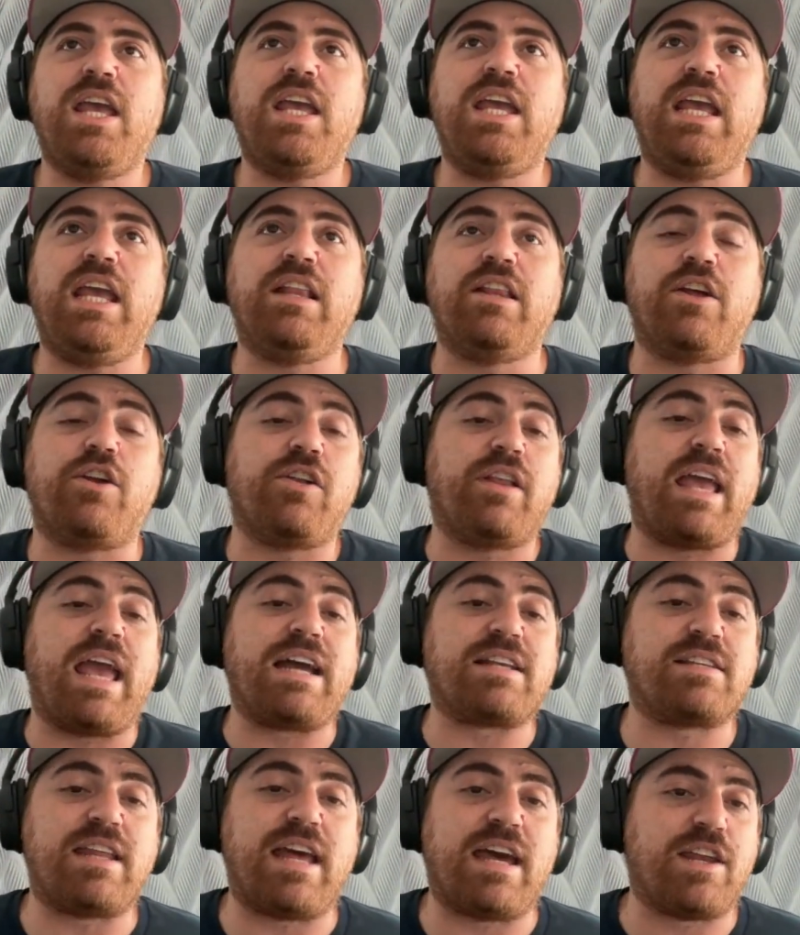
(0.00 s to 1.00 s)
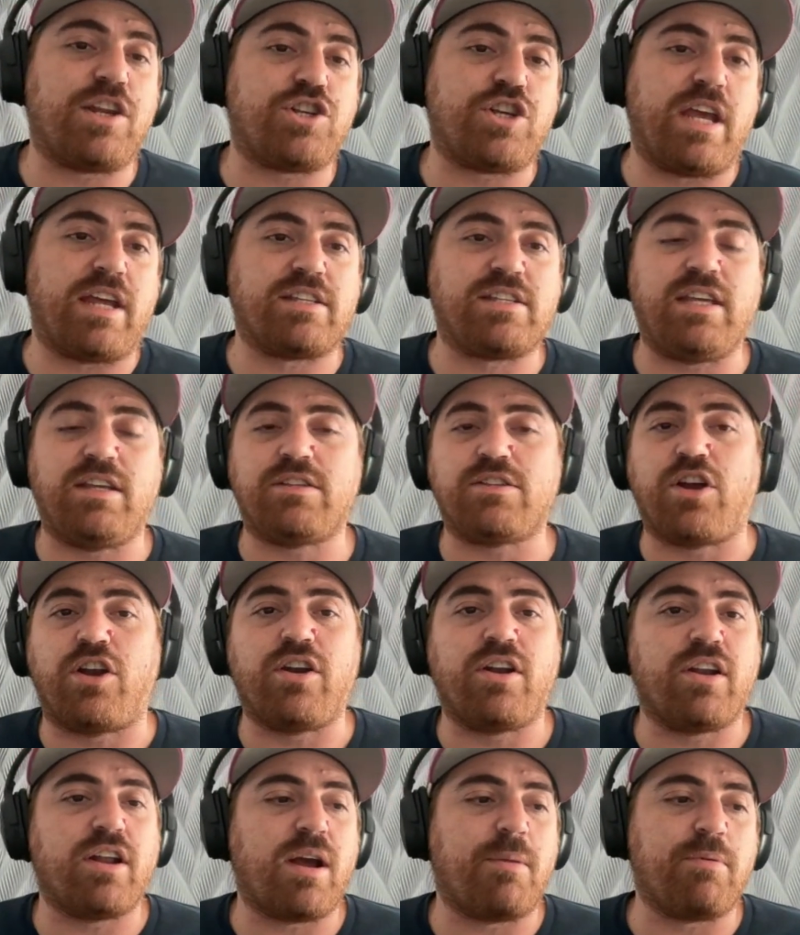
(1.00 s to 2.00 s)
He literally hasn't had a chance. He
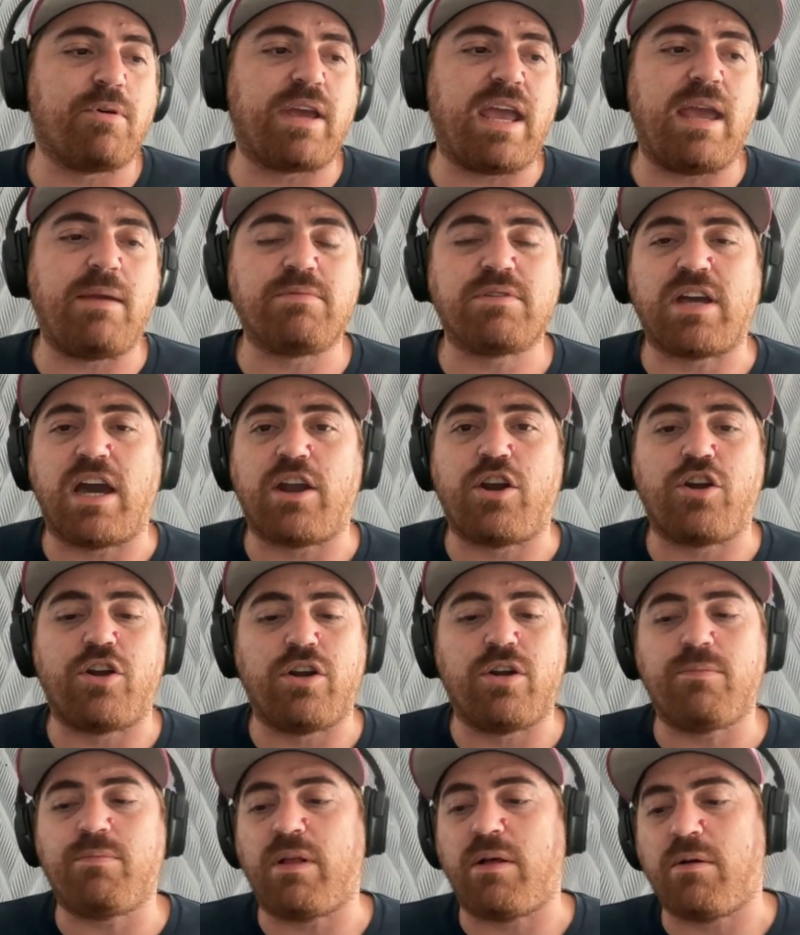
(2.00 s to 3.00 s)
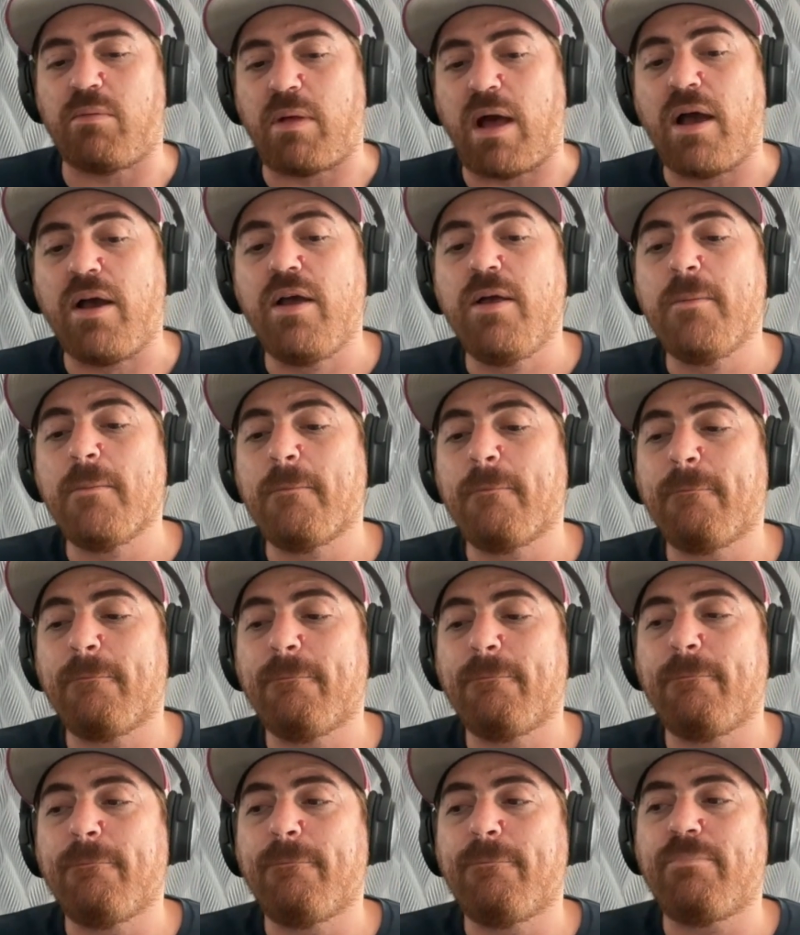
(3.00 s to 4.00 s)
started a couple games, got hurt, blah, blah, blah.
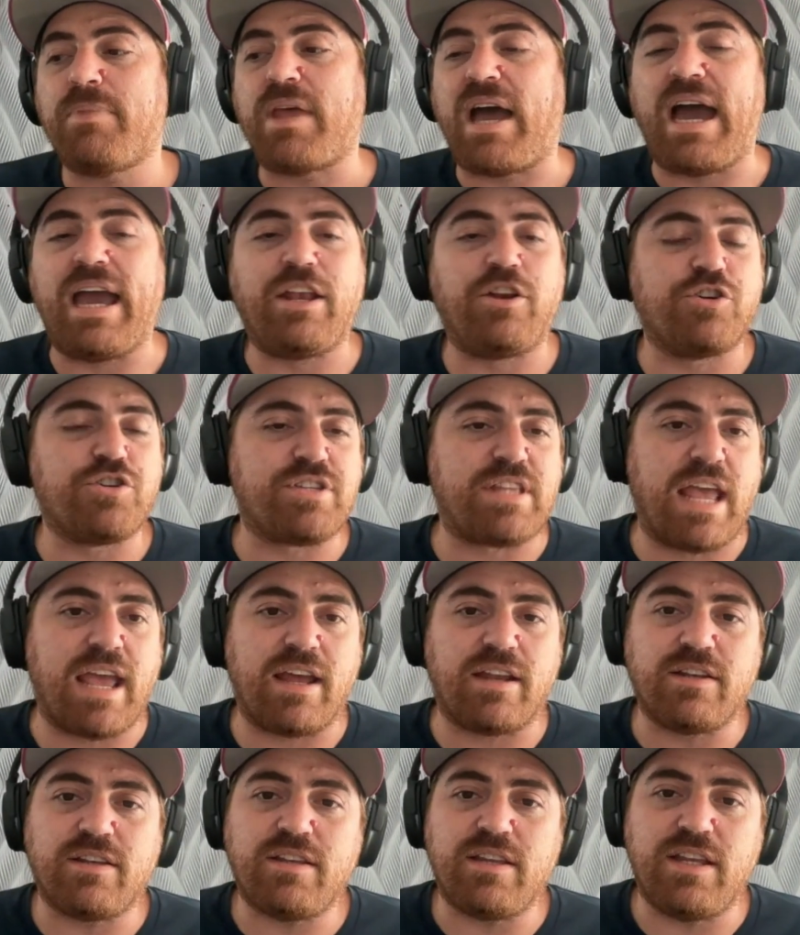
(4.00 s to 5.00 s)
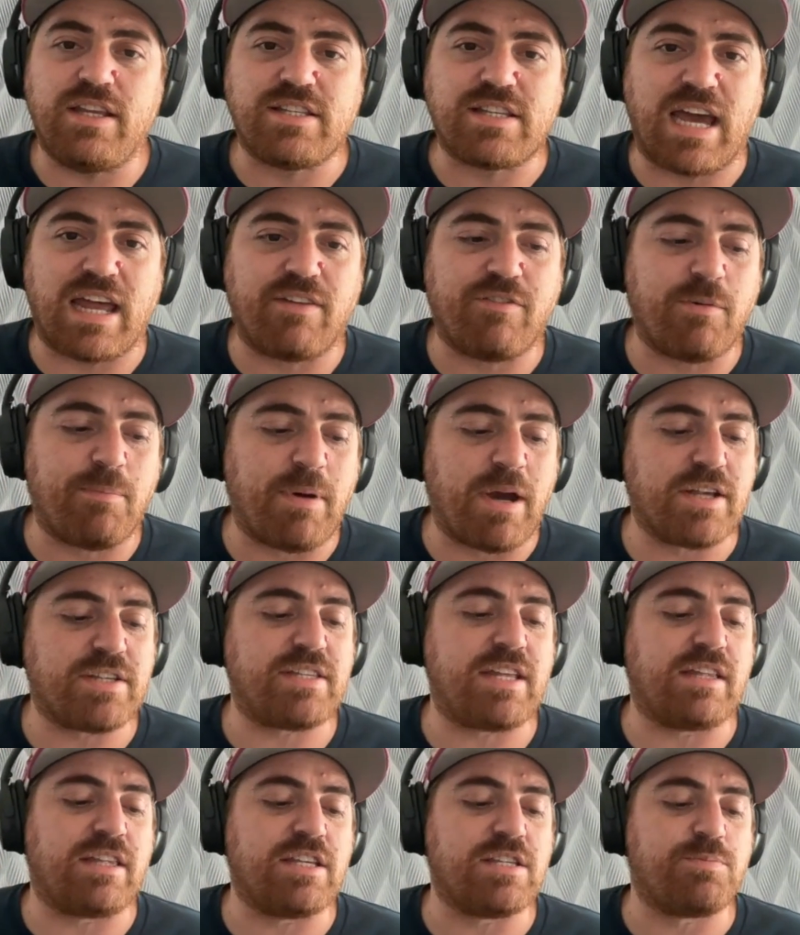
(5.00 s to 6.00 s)
I understand he's kind of a bust
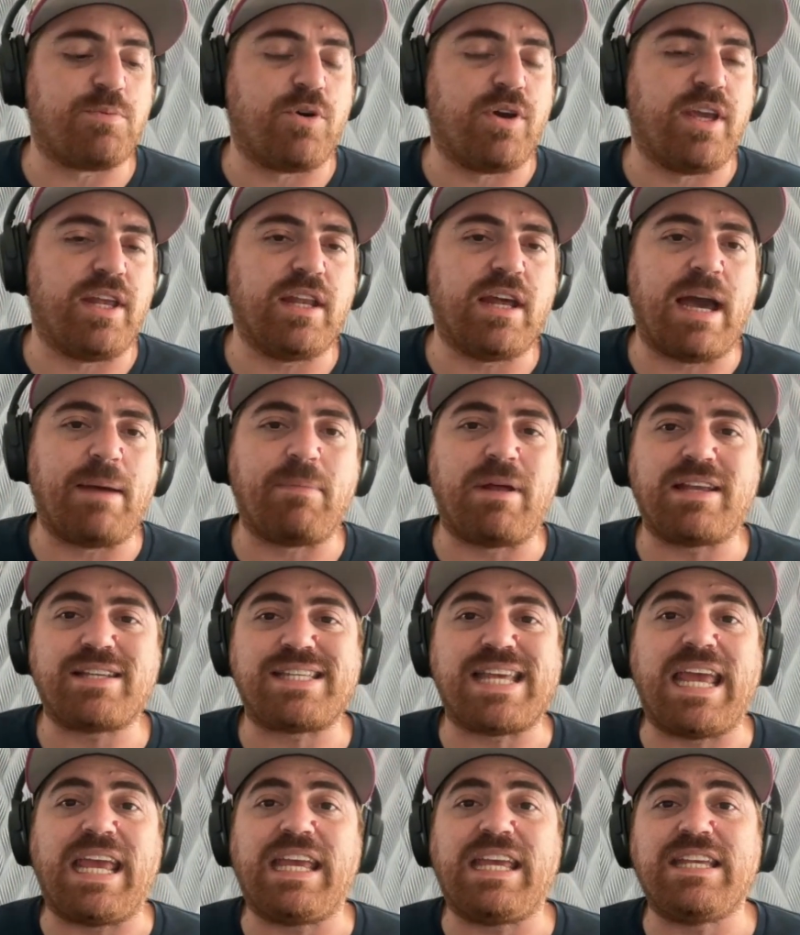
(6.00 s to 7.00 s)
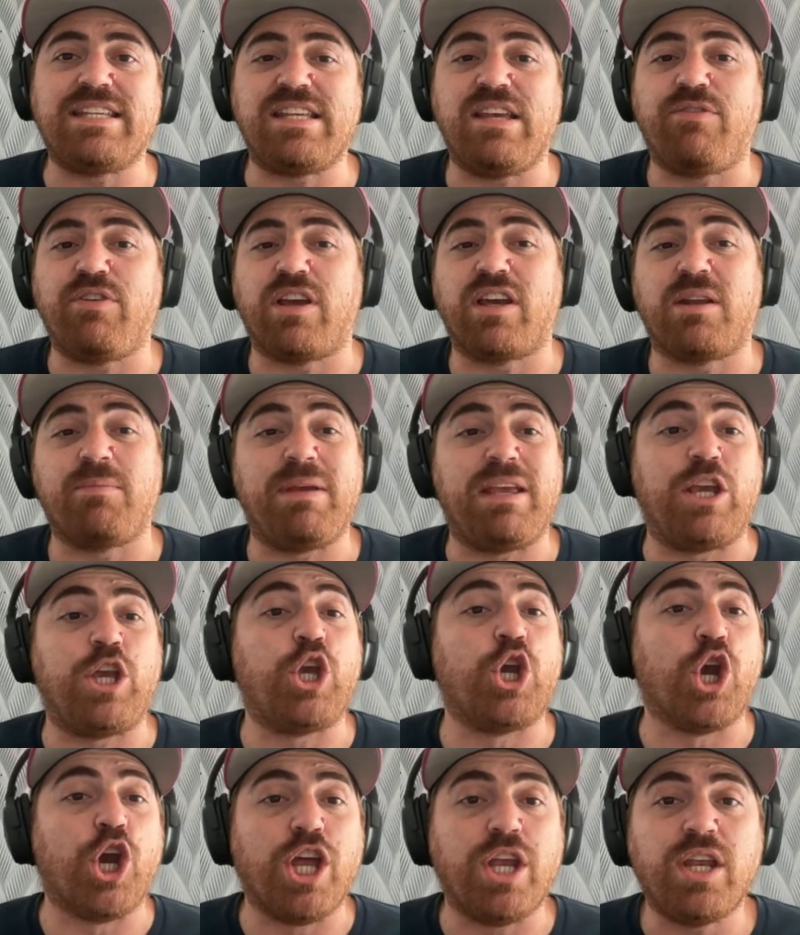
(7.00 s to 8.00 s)
at this point. I'm not saying he's even going to be
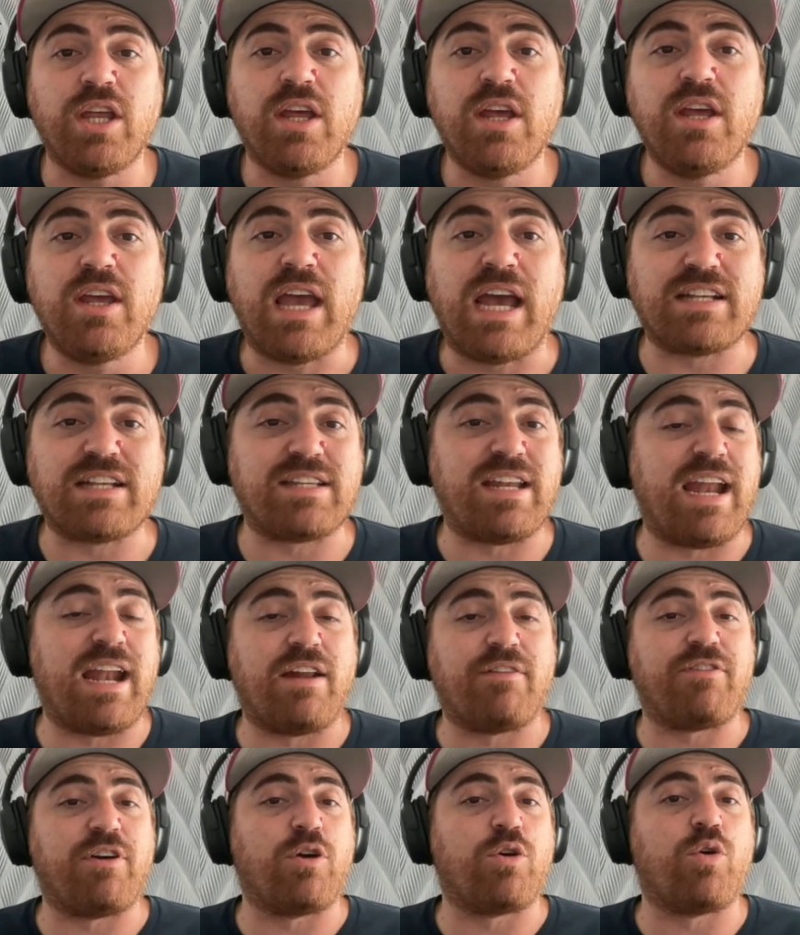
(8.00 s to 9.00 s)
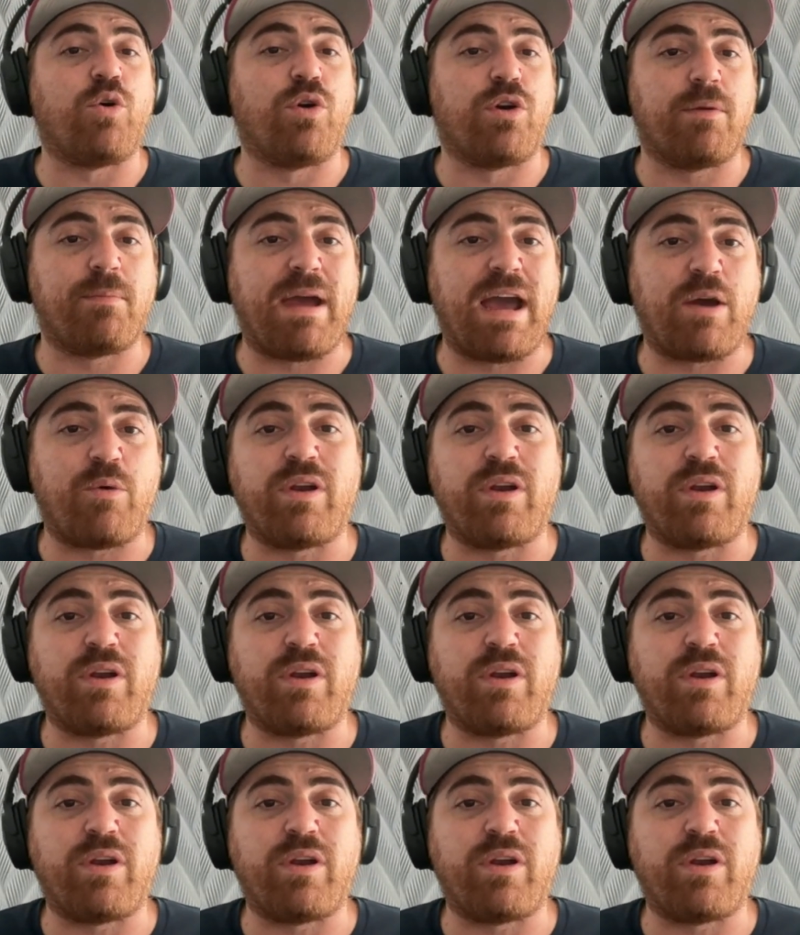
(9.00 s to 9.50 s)
good as an NFL quarterback.